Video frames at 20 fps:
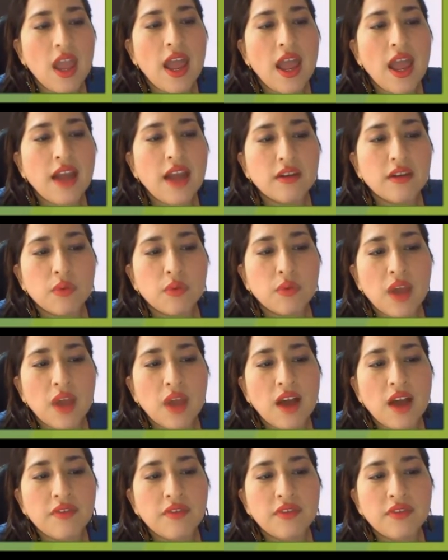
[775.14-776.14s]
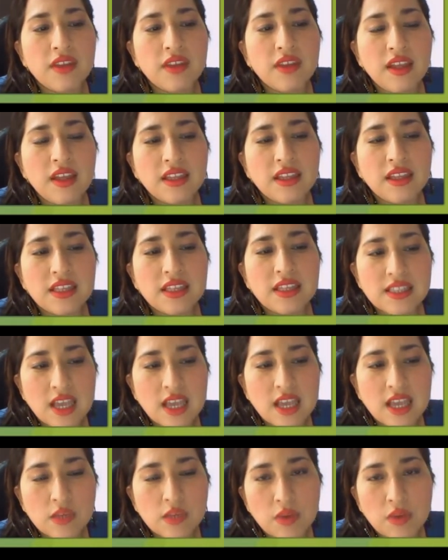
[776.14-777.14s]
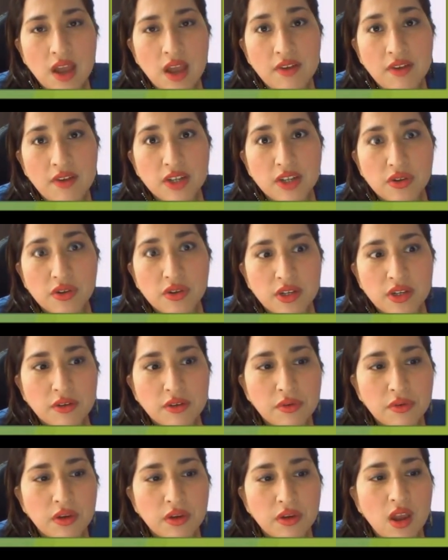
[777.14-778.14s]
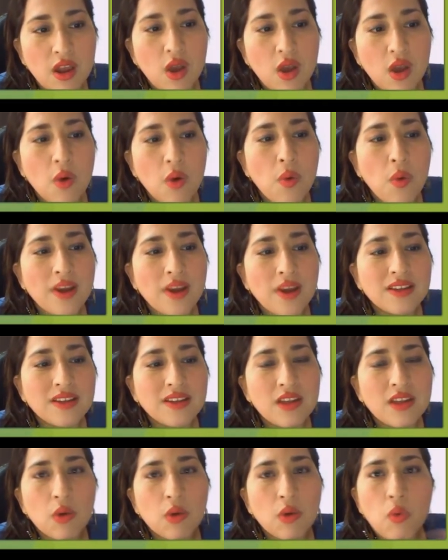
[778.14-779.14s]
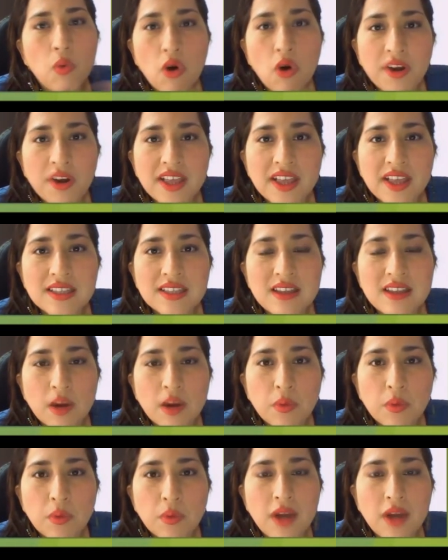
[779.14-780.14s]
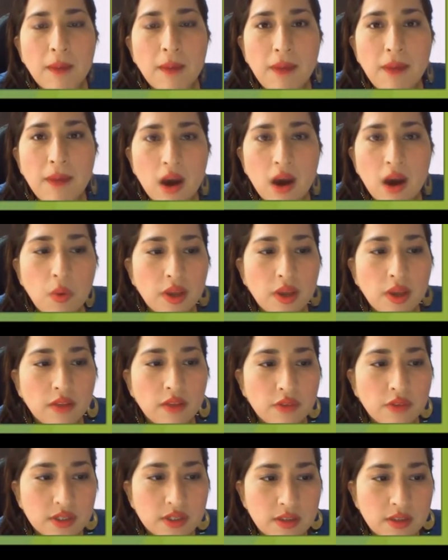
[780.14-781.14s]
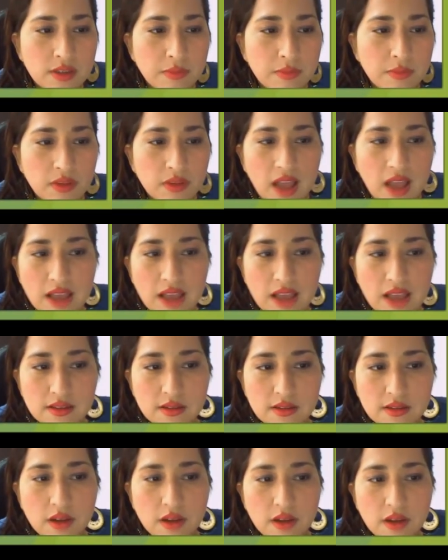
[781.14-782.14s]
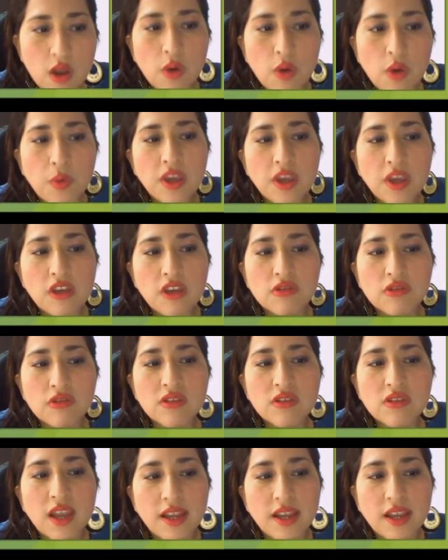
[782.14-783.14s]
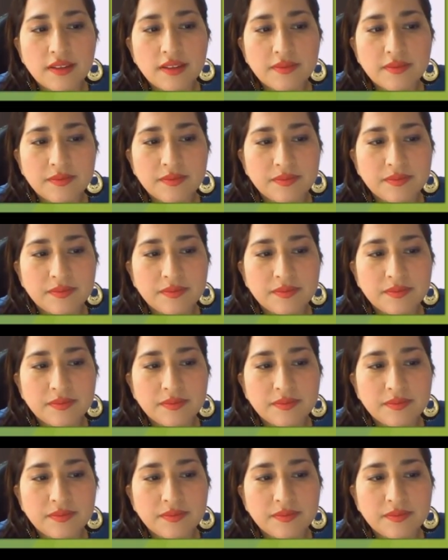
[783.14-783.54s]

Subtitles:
And we have, in this case, we have another rule. When the word starts with a vowel, for example, answer, we use N.